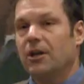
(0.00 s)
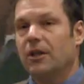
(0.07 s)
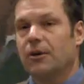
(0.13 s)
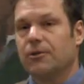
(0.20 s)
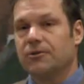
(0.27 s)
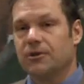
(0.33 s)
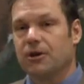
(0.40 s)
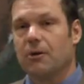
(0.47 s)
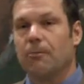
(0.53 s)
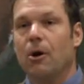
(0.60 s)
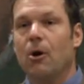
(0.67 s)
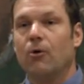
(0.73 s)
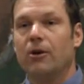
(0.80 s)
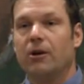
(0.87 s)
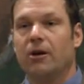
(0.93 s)
there is a
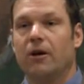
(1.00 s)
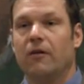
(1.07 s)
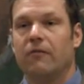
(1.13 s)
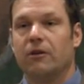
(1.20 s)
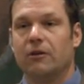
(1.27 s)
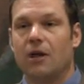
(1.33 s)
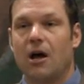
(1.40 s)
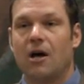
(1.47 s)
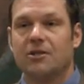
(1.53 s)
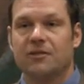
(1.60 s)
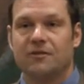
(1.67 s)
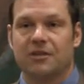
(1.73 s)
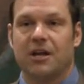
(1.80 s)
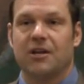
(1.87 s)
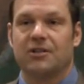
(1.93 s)
component of the loss
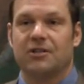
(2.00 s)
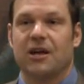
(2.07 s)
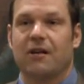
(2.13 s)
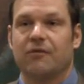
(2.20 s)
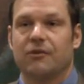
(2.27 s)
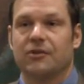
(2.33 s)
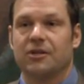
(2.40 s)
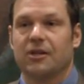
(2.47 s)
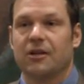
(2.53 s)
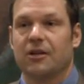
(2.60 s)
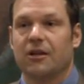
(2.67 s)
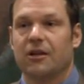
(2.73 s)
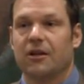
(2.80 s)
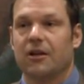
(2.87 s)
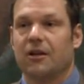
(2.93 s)
of state sovereignty,
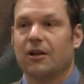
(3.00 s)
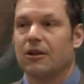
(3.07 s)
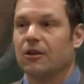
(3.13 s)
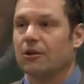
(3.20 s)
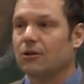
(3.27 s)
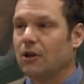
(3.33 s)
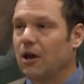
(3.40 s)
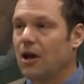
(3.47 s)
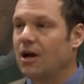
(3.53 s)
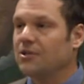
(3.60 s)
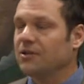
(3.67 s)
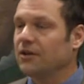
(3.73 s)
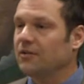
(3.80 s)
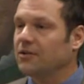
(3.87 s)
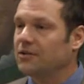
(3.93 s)
the
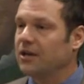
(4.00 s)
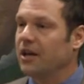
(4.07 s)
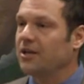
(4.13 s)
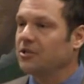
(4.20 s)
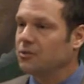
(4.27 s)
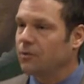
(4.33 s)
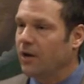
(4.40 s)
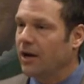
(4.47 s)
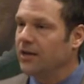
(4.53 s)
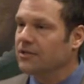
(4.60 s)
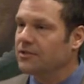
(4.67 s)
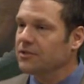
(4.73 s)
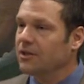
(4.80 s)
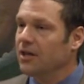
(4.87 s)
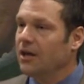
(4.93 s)
loss of states'
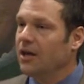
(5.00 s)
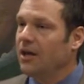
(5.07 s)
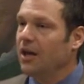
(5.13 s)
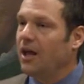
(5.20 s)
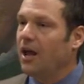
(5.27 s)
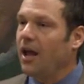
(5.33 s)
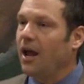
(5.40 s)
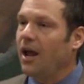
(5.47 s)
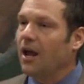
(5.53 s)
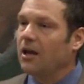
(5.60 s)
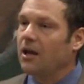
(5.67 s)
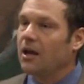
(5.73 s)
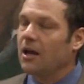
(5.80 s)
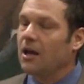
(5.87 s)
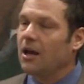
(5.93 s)
rights.
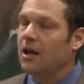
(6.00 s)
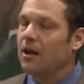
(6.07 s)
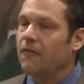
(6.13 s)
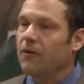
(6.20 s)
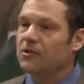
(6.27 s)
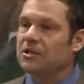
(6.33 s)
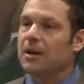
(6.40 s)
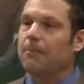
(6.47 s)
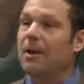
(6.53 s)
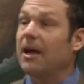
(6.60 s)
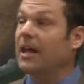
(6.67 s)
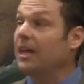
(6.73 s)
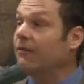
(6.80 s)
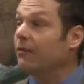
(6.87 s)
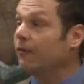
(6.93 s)
And if you step
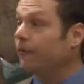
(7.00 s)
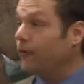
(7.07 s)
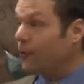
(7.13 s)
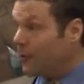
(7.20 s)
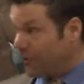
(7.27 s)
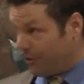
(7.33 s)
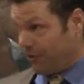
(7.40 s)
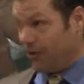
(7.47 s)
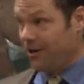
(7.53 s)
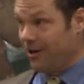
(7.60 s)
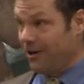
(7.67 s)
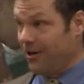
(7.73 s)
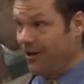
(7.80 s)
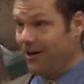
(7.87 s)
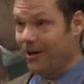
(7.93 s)
back even further
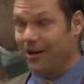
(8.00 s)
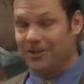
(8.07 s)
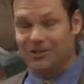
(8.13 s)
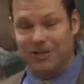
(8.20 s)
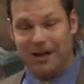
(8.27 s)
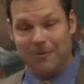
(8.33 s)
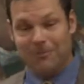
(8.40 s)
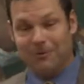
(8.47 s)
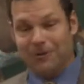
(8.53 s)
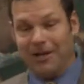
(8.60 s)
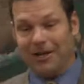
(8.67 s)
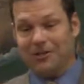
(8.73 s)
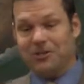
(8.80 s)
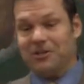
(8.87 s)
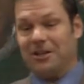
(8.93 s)
and stop
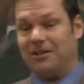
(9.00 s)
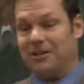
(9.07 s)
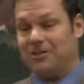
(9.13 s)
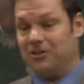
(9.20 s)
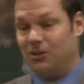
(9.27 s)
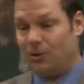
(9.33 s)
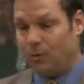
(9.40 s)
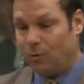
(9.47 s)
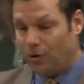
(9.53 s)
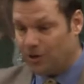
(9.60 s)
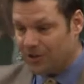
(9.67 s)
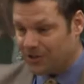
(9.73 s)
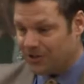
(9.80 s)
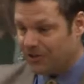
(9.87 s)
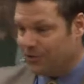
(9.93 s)
looking just at this little
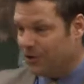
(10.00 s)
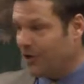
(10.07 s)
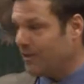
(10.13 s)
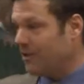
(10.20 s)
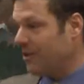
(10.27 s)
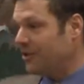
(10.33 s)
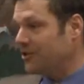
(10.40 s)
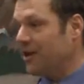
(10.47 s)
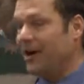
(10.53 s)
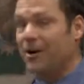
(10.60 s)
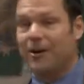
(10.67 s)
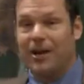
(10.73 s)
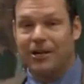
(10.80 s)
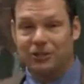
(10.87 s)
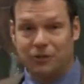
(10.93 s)
woods and look at the
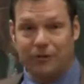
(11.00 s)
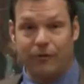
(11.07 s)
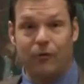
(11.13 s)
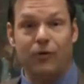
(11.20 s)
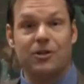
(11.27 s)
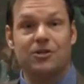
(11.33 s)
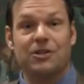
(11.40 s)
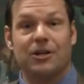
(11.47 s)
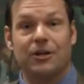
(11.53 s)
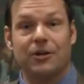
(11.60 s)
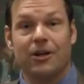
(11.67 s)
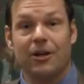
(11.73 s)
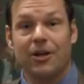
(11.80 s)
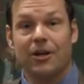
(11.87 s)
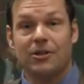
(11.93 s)
entire national forest
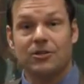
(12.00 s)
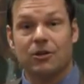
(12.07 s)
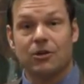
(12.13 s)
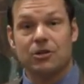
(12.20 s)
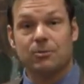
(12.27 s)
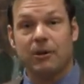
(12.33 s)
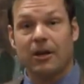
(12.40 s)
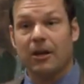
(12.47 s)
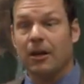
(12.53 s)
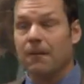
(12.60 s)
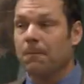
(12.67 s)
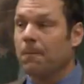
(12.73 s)
here, so to speak,